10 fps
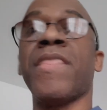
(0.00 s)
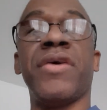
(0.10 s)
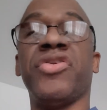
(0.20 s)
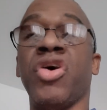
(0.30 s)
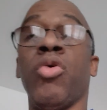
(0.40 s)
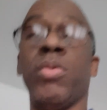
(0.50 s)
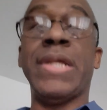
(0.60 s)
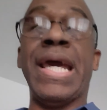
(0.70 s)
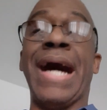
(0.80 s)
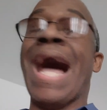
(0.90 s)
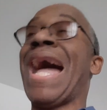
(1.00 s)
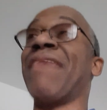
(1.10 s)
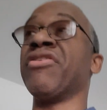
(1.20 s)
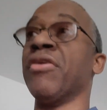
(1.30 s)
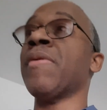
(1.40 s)
So yeah, I
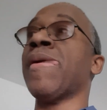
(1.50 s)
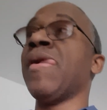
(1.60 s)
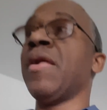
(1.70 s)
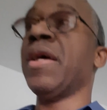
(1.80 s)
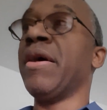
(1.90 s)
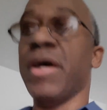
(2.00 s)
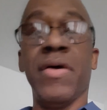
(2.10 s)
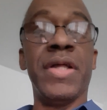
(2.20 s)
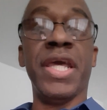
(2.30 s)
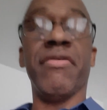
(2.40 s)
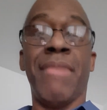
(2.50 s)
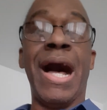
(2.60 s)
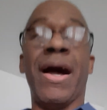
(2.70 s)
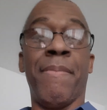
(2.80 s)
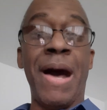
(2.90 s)
have to give
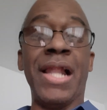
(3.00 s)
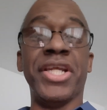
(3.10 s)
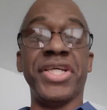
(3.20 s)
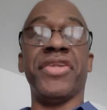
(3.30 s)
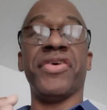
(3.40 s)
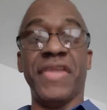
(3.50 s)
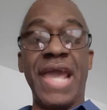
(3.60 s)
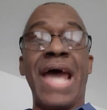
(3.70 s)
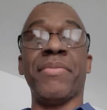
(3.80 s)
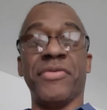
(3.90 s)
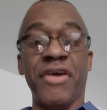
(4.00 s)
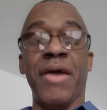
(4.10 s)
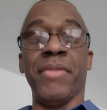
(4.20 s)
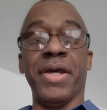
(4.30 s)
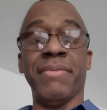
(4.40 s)
my apology to the Addams
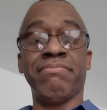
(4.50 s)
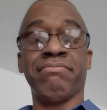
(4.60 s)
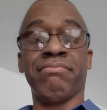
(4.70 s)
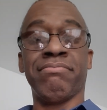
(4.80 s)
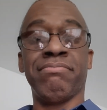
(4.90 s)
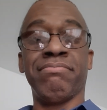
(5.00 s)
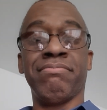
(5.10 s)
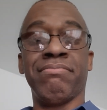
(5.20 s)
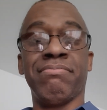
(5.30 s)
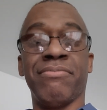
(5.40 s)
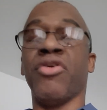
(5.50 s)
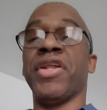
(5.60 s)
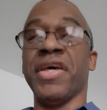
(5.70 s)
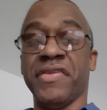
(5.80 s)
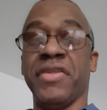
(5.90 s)
family for
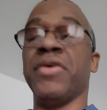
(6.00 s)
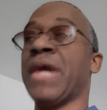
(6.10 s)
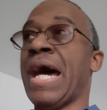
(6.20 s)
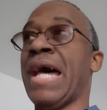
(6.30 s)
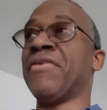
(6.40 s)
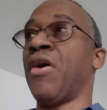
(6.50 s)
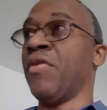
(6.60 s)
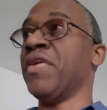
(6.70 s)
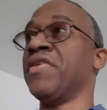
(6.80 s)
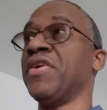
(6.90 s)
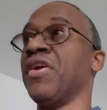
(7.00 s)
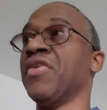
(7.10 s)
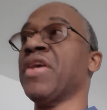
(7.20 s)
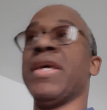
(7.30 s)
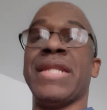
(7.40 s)
dissing you guys all these
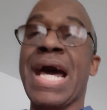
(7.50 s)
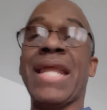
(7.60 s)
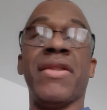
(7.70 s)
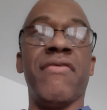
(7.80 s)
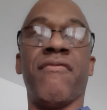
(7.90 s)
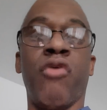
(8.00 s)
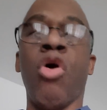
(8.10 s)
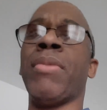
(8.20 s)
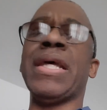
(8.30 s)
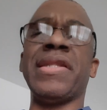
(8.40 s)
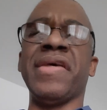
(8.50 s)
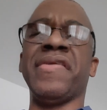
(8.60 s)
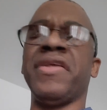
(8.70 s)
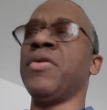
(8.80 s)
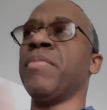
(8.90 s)
years. Not formally
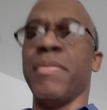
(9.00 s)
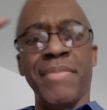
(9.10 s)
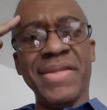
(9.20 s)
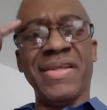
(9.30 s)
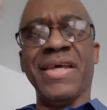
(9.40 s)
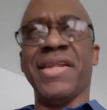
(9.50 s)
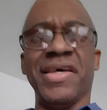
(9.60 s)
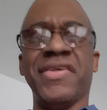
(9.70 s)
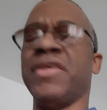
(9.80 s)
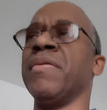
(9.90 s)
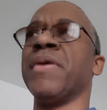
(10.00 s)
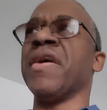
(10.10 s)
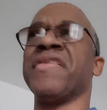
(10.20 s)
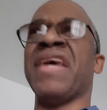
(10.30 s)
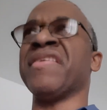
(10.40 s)
dissing you, but mentally dissing you
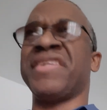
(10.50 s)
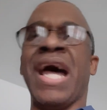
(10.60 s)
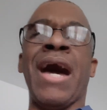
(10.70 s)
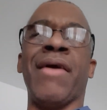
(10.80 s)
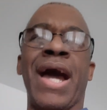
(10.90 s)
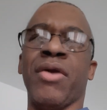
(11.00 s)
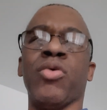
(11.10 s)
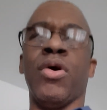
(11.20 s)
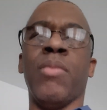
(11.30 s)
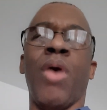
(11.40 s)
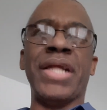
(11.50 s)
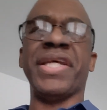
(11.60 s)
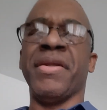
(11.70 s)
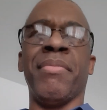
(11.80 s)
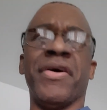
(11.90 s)
because as a child, I grew up
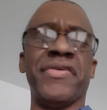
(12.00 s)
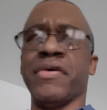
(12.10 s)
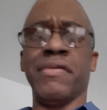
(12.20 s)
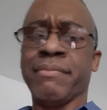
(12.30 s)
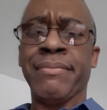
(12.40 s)
watching the Munsters.